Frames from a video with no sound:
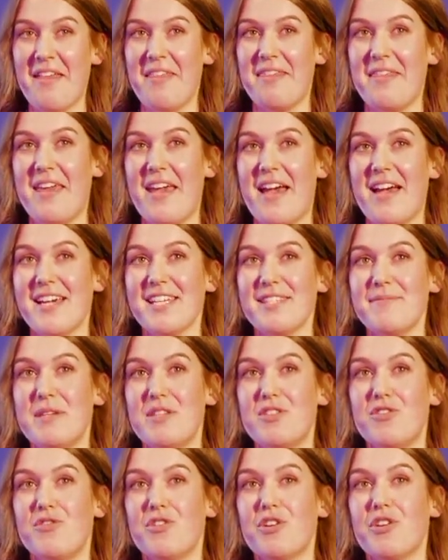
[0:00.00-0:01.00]
they asked me
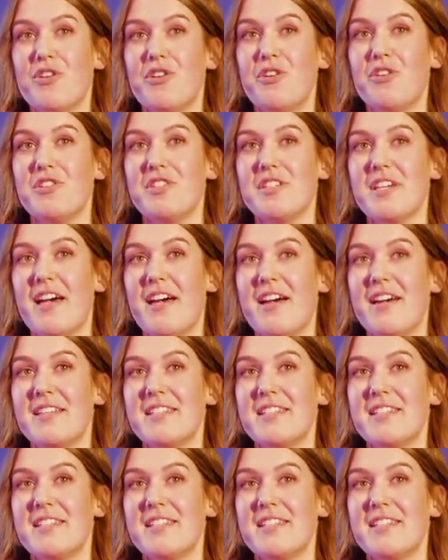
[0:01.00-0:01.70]
to recruit a